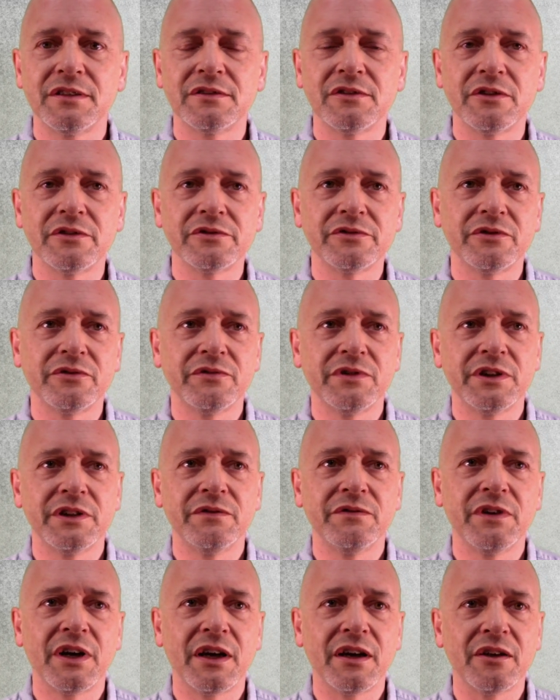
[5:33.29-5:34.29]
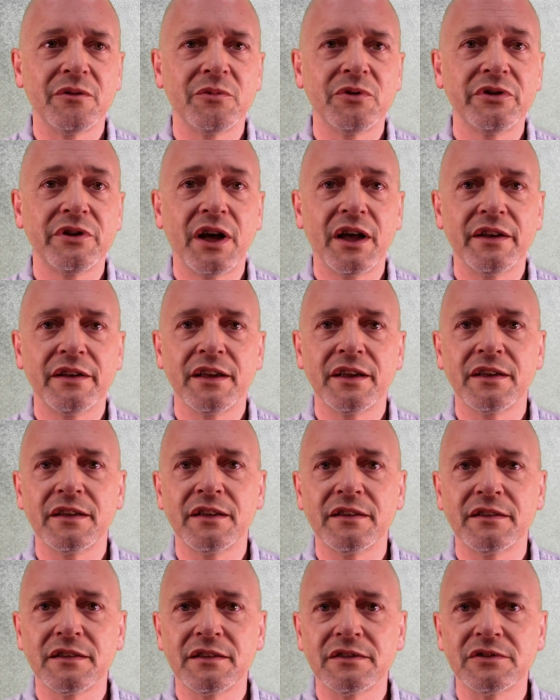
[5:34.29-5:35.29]
And also very valuable, not
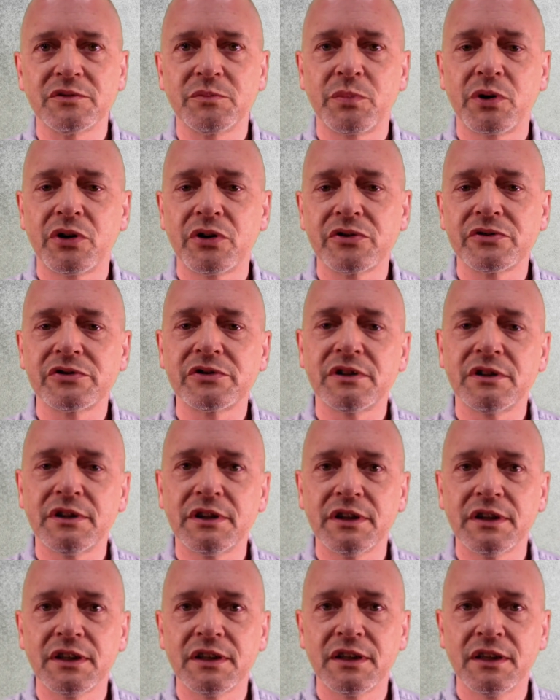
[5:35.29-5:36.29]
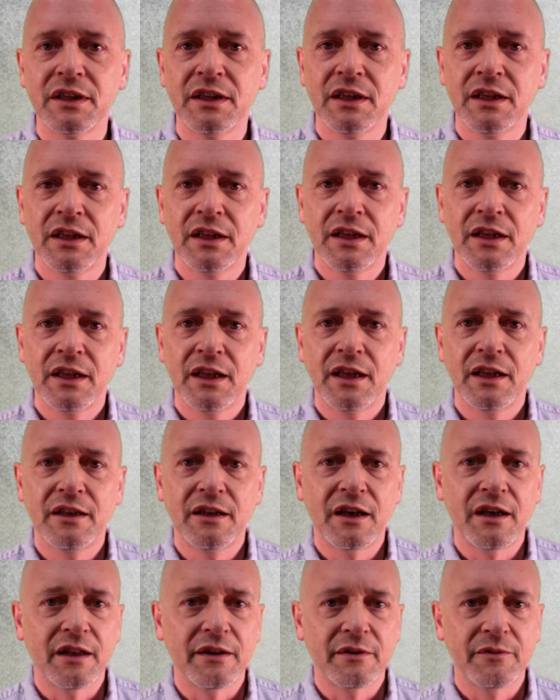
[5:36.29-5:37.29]
taking things personally and
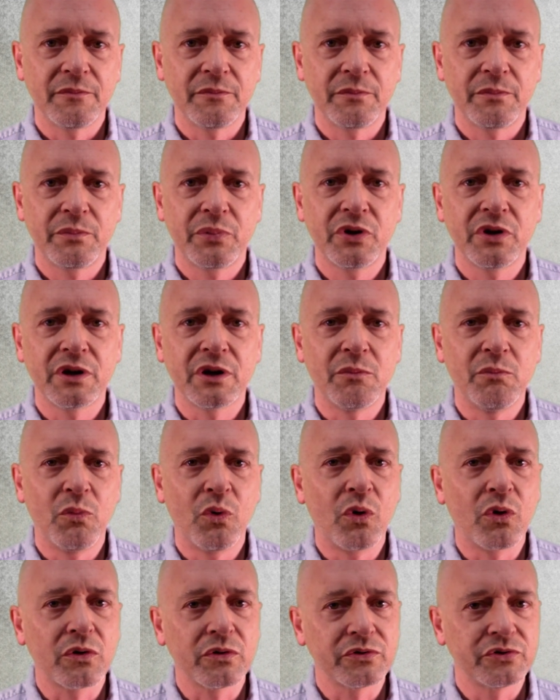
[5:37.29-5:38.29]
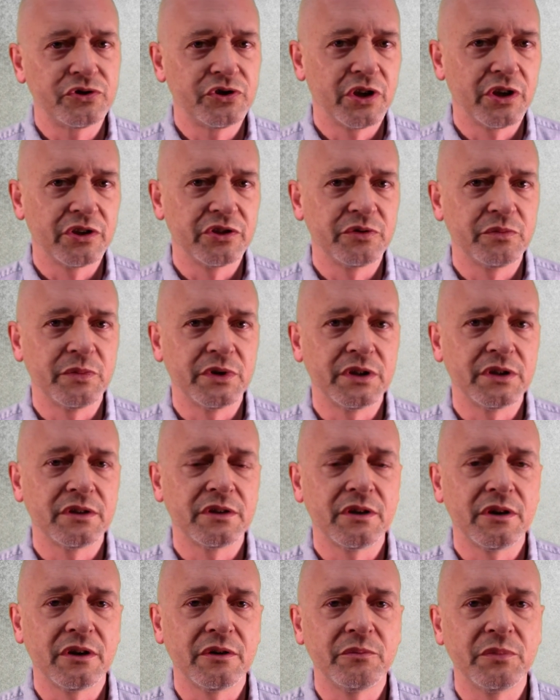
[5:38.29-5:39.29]
not putting a moral judgment
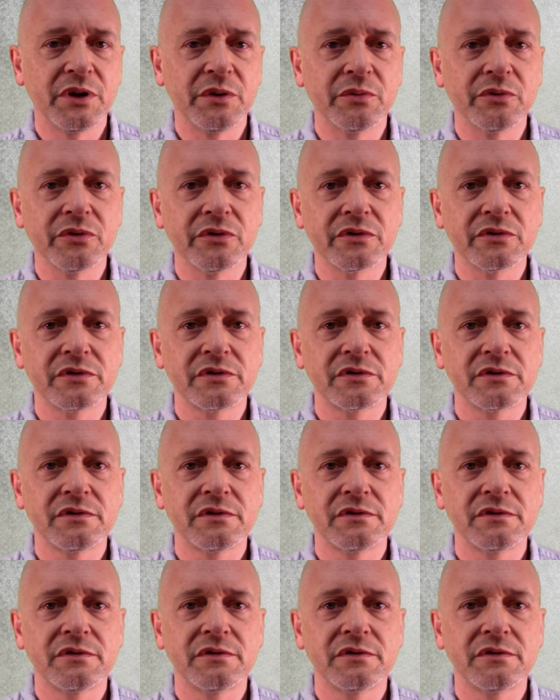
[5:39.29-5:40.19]
on people,